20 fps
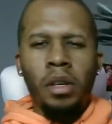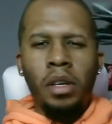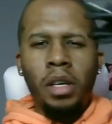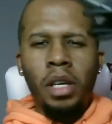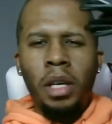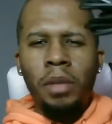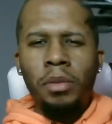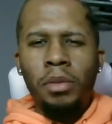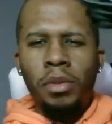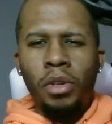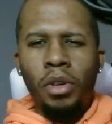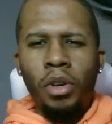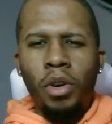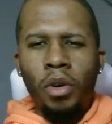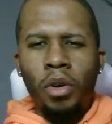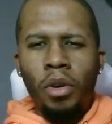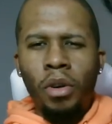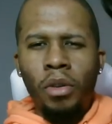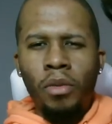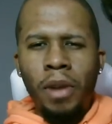Comes on a
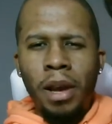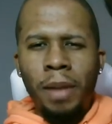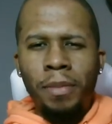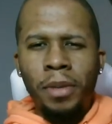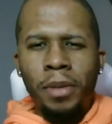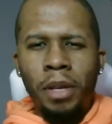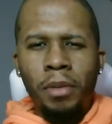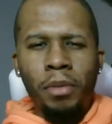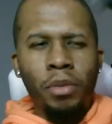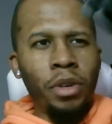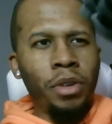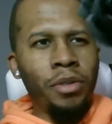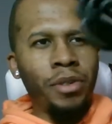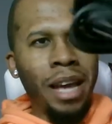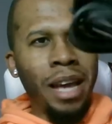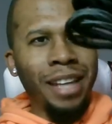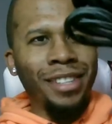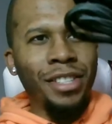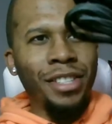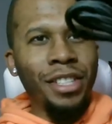cord, wrapped up real
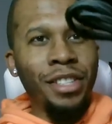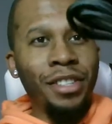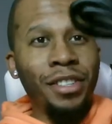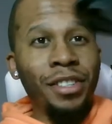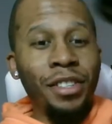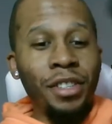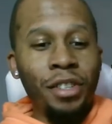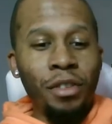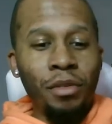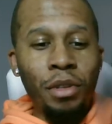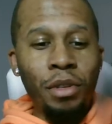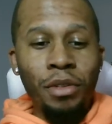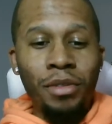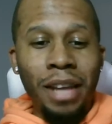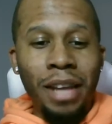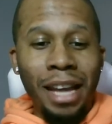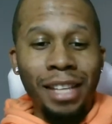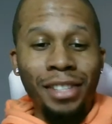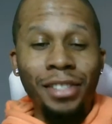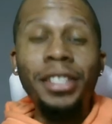nice and real
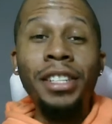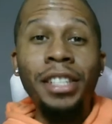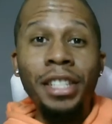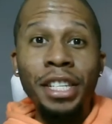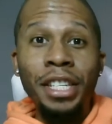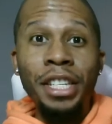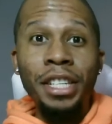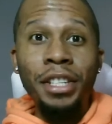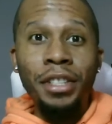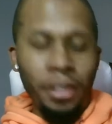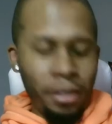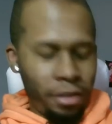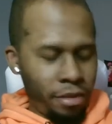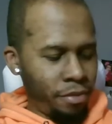nice and neat.